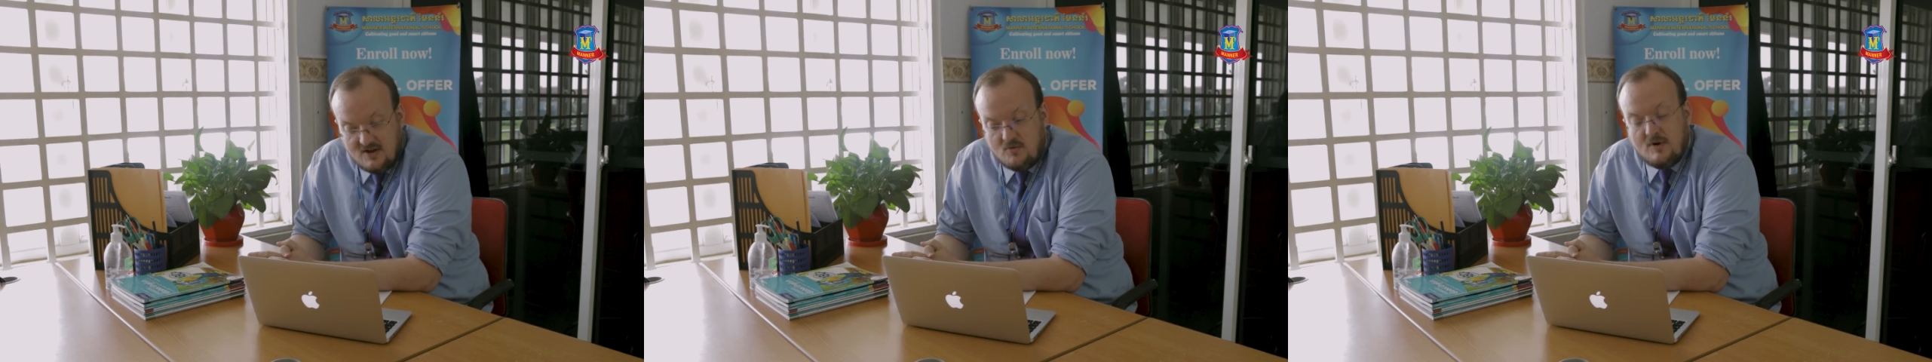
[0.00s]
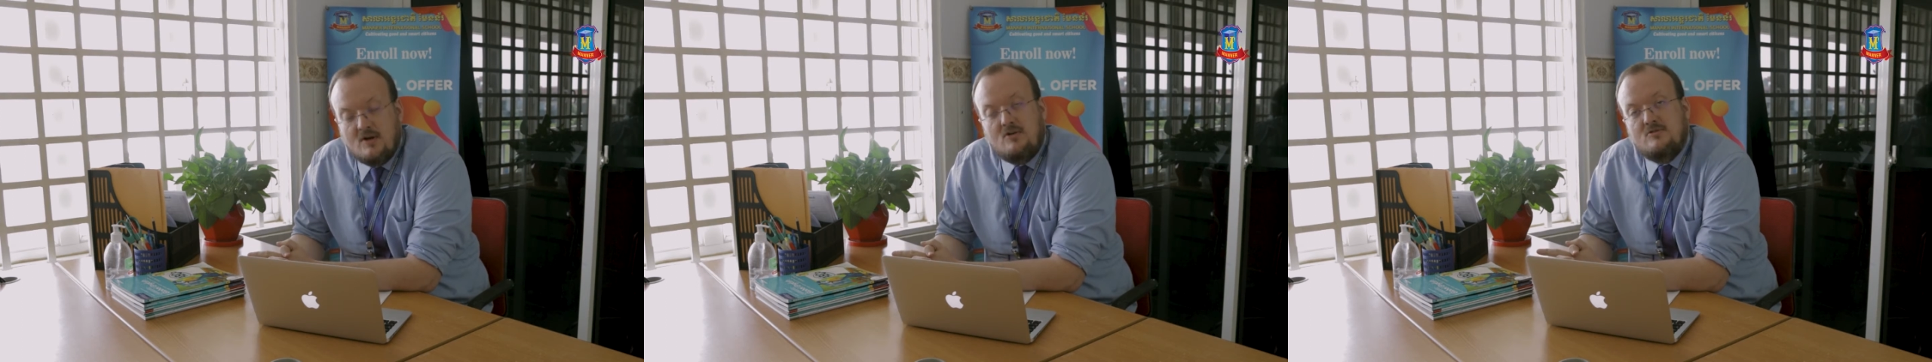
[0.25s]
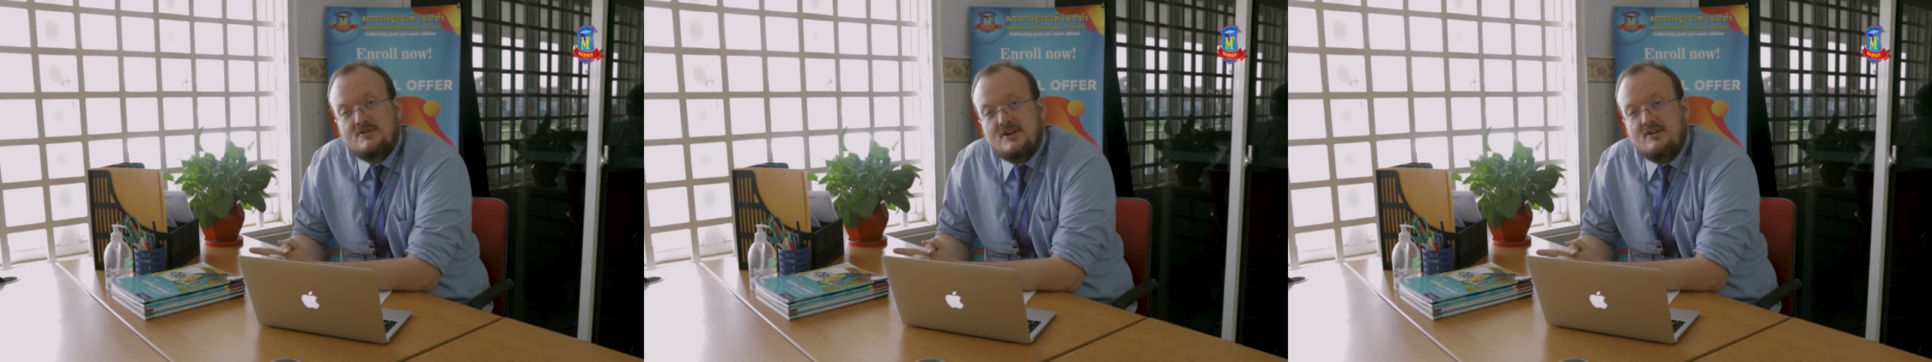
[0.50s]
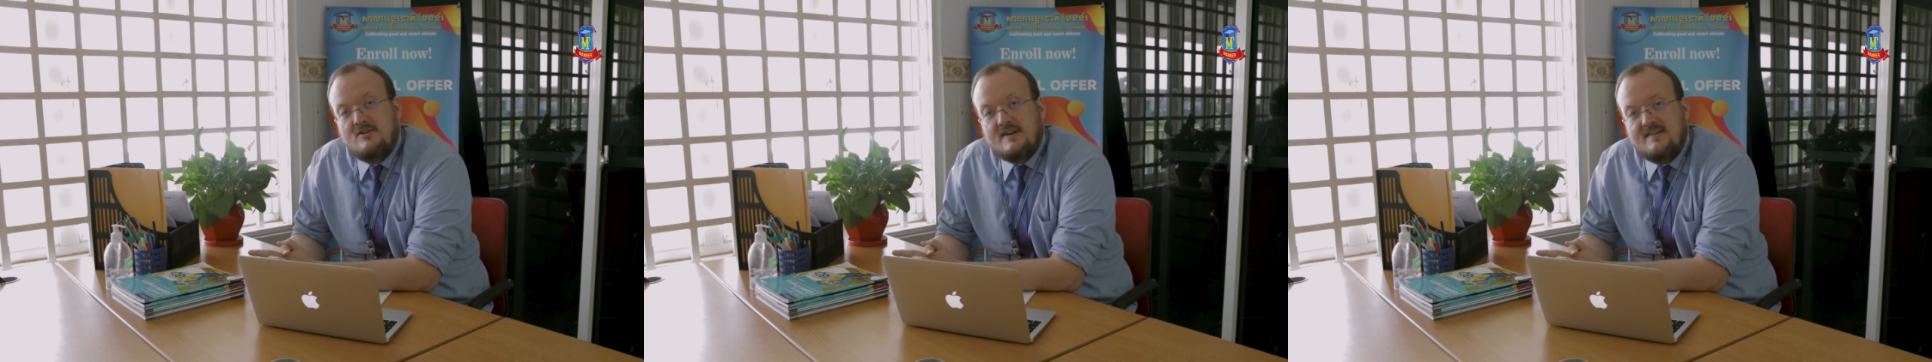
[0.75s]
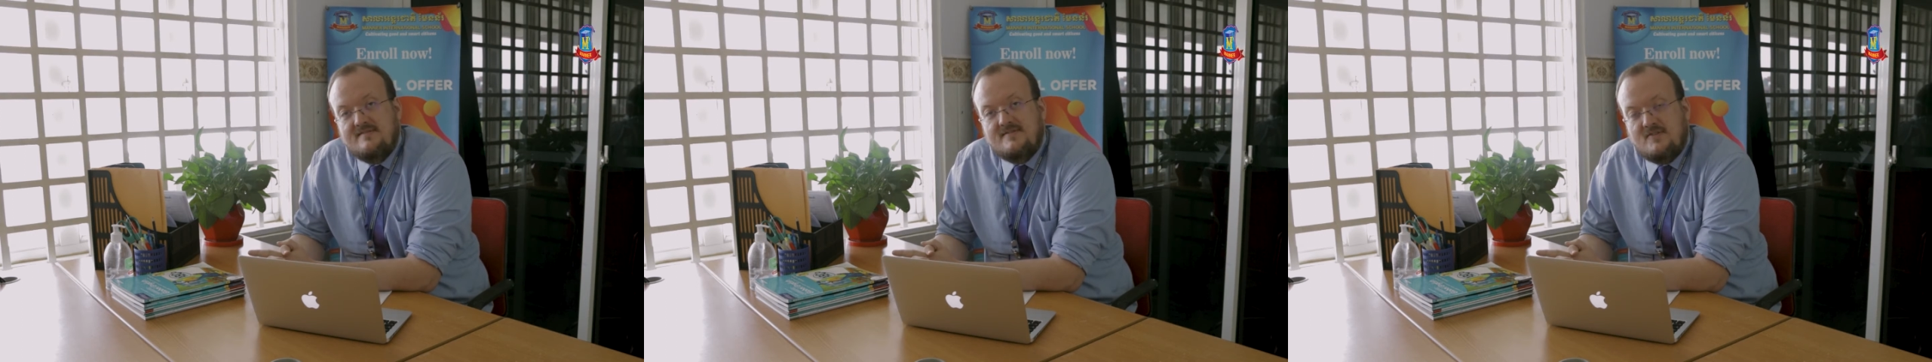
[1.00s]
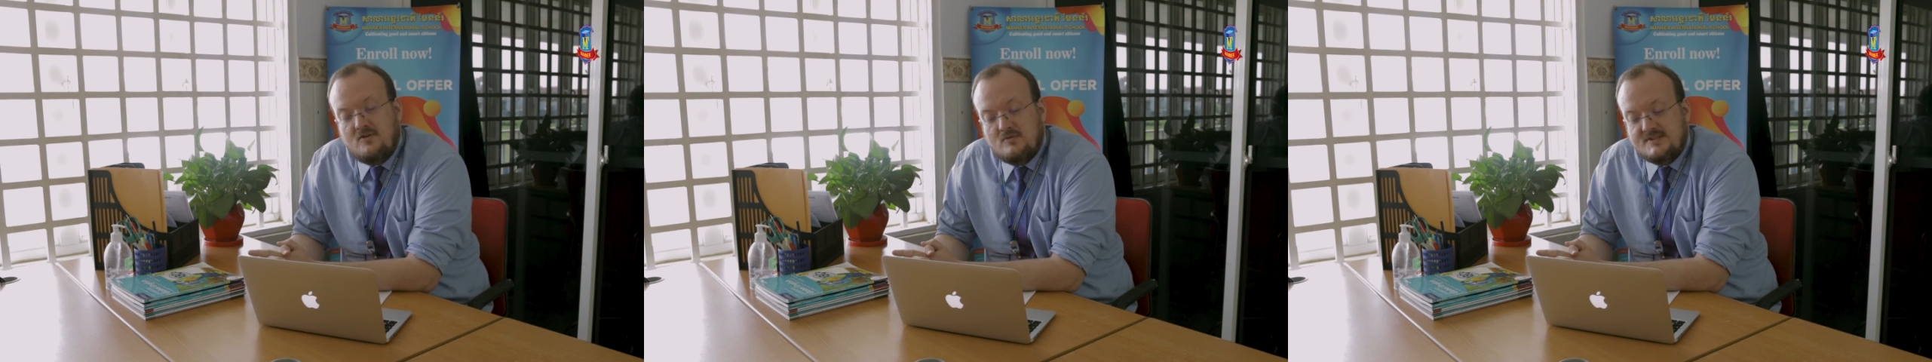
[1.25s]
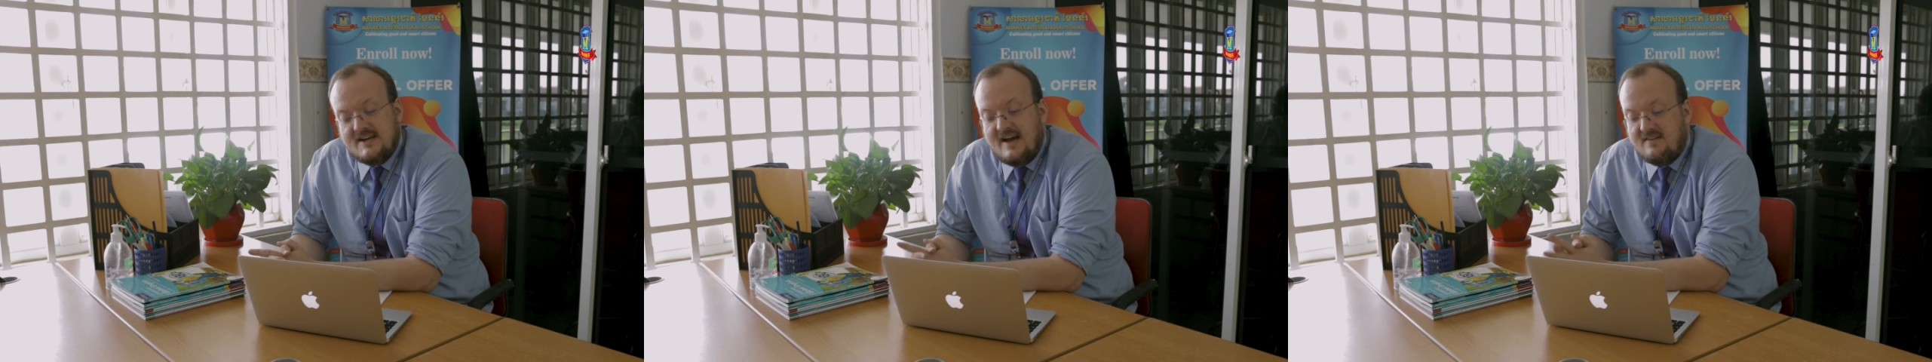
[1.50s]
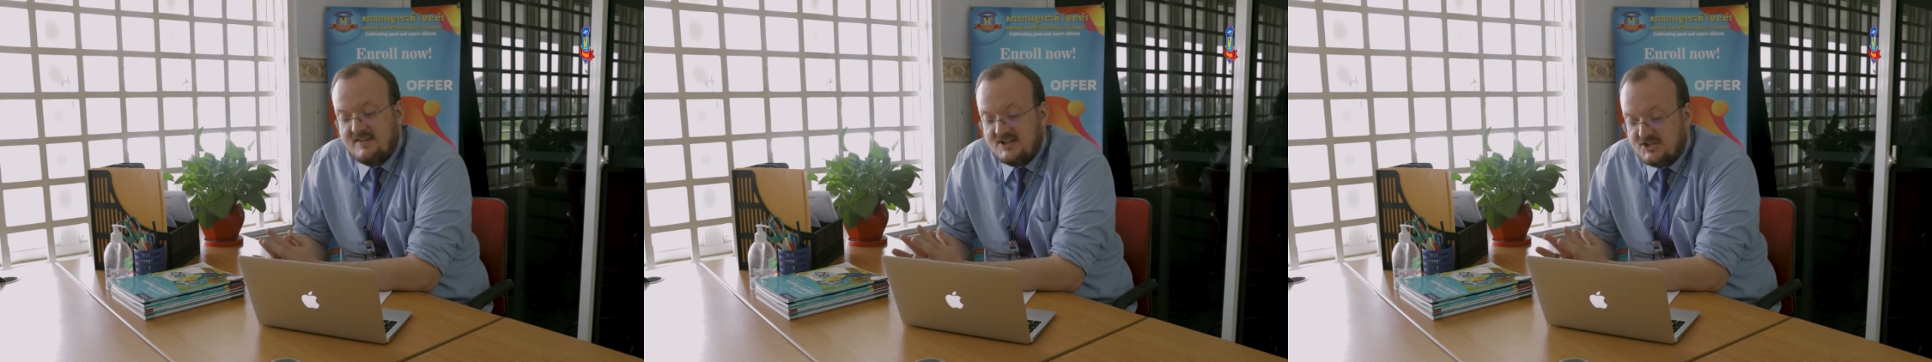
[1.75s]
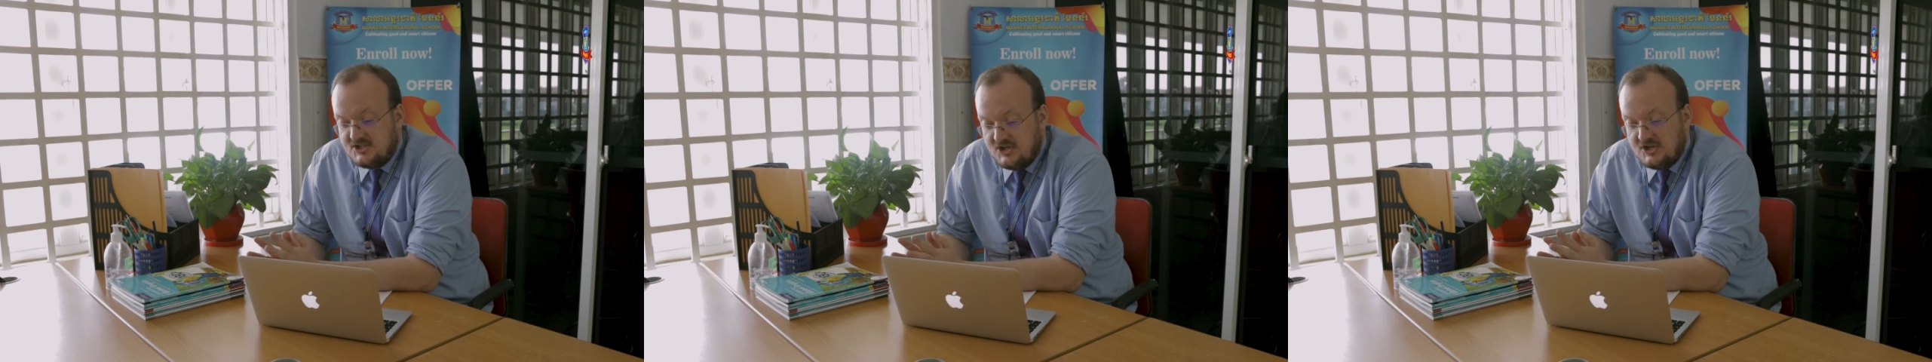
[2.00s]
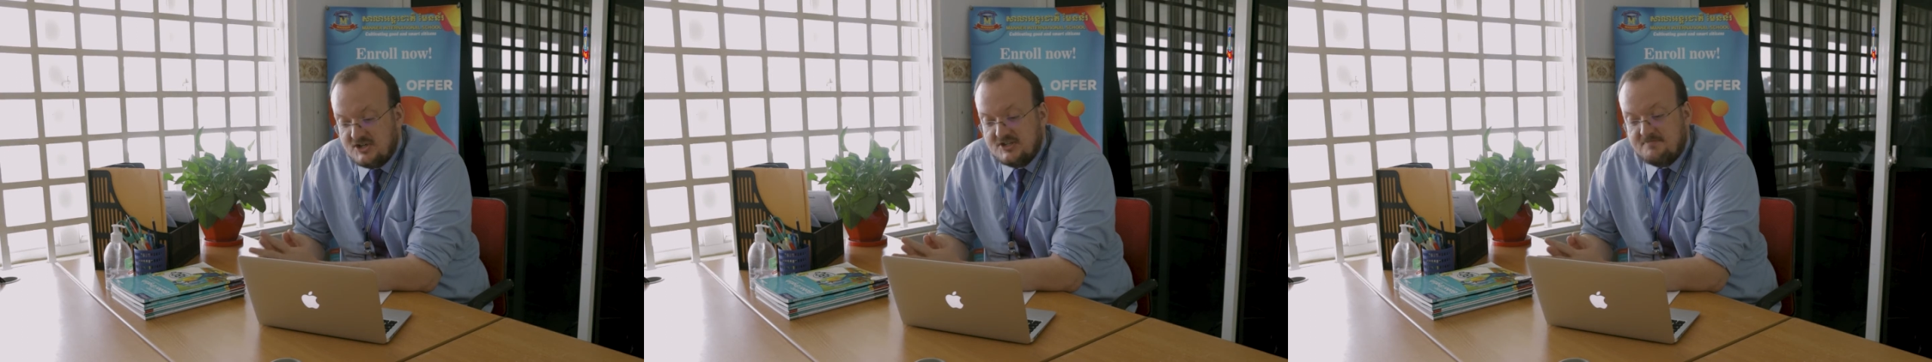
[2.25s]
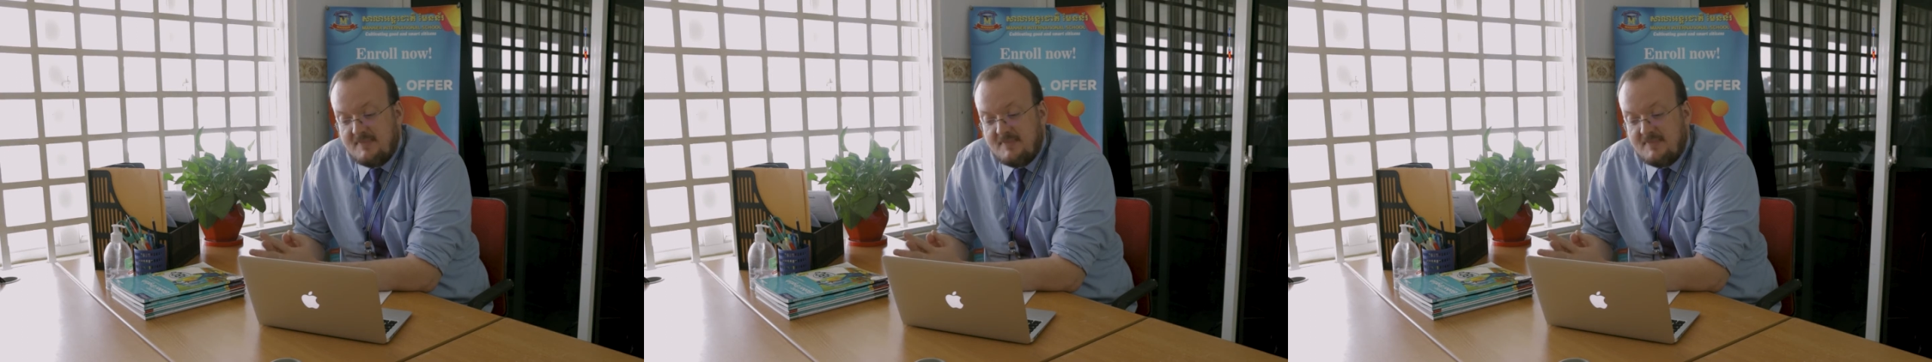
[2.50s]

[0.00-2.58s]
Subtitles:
We are also looking forward to having students